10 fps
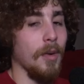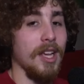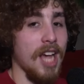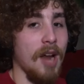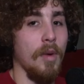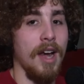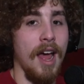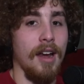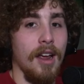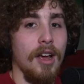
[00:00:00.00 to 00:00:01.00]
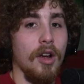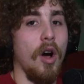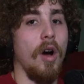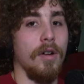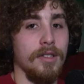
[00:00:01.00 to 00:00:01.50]
what he can win at?
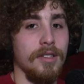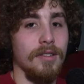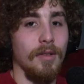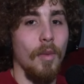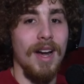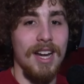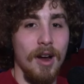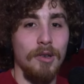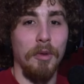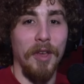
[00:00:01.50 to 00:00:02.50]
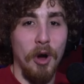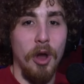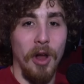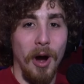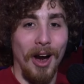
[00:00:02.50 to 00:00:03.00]
Cards. When he knows what they
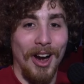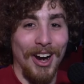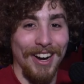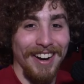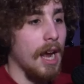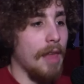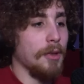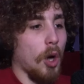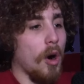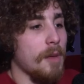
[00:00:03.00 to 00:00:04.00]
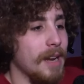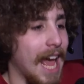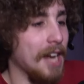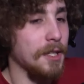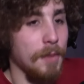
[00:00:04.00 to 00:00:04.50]
all are. And there's already been
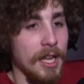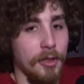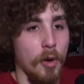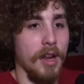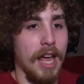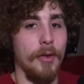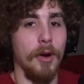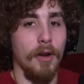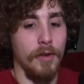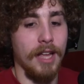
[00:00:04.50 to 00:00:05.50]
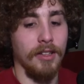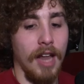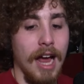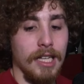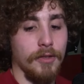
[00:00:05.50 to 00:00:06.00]
edits being thrown together of like
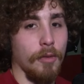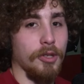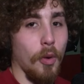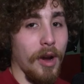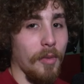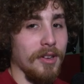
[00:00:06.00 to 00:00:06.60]
lines from 21